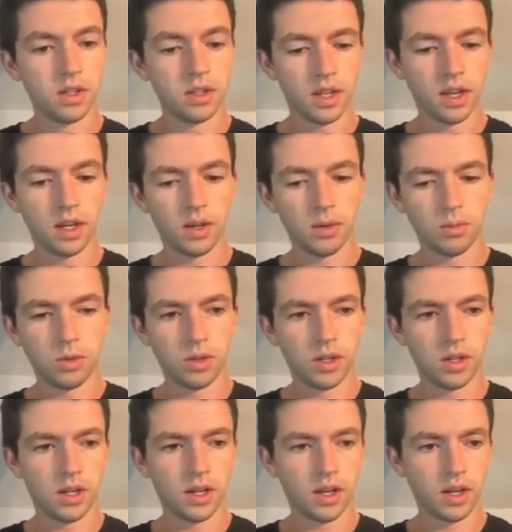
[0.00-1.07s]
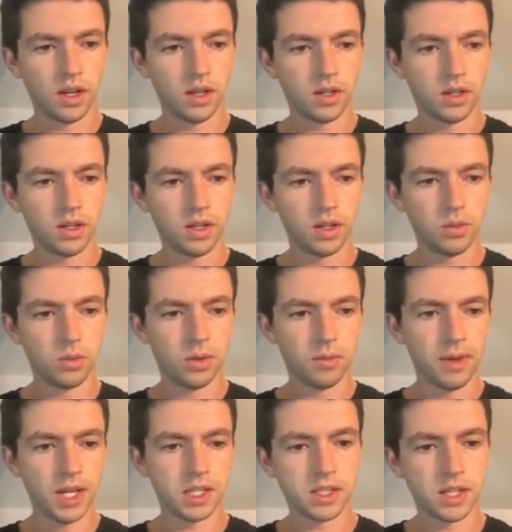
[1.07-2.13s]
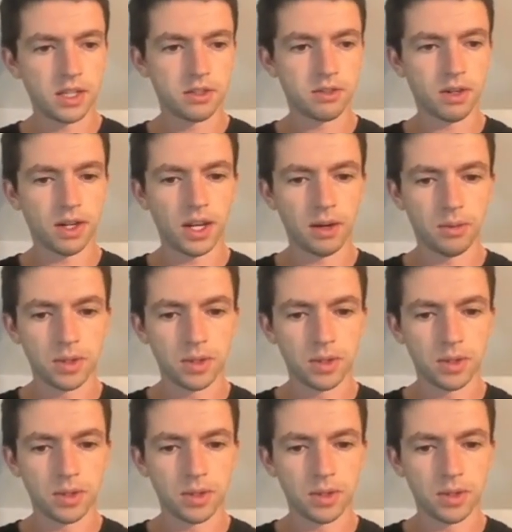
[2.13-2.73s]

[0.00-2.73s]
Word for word: then it would, uh, would make sense right here.